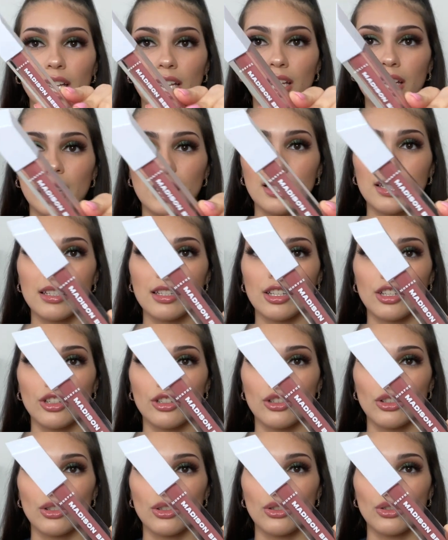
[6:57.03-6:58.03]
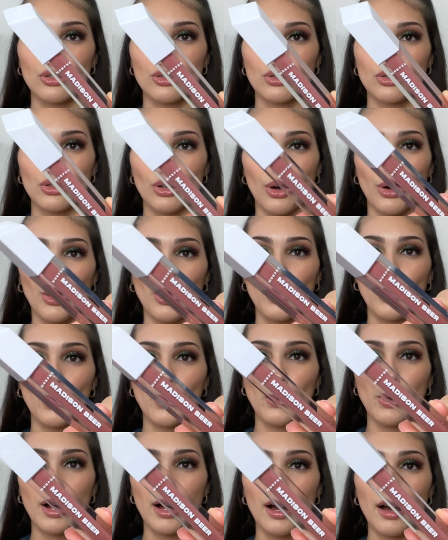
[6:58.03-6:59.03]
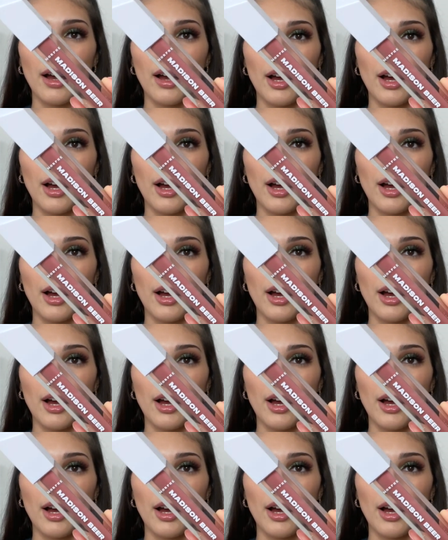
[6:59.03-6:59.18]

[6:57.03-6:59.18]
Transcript: it is so